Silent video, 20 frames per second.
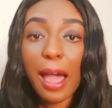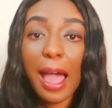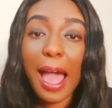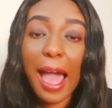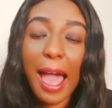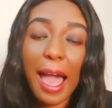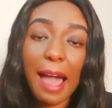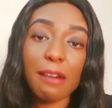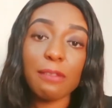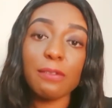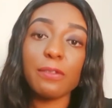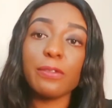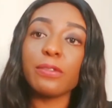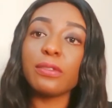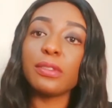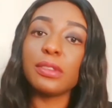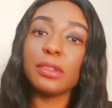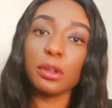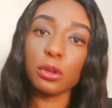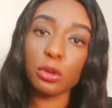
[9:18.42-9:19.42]
have
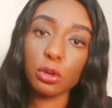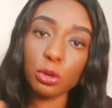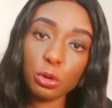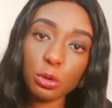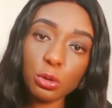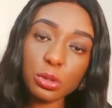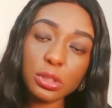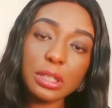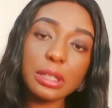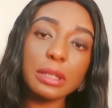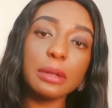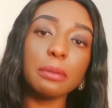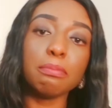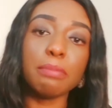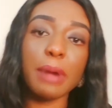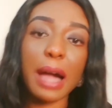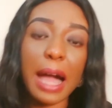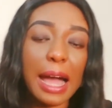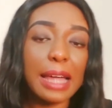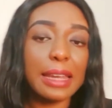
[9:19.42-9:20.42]
the good, the
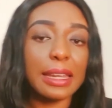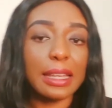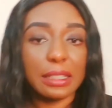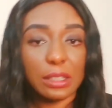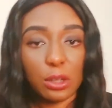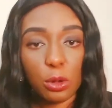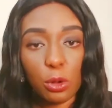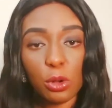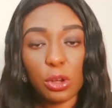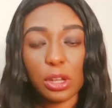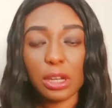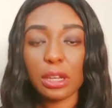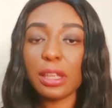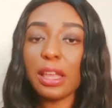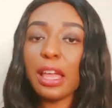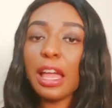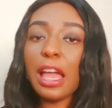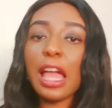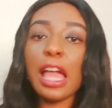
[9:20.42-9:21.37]
bad, and the ugly.